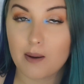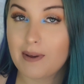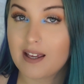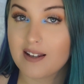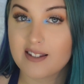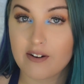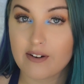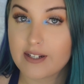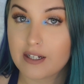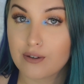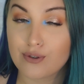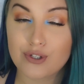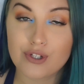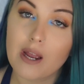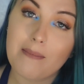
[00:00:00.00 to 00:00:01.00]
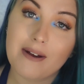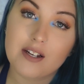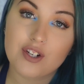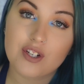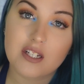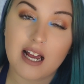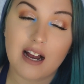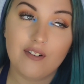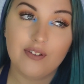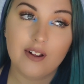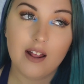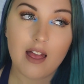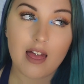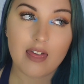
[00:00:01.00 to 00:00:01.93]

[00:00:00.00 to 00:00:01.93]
because there is still so much stuff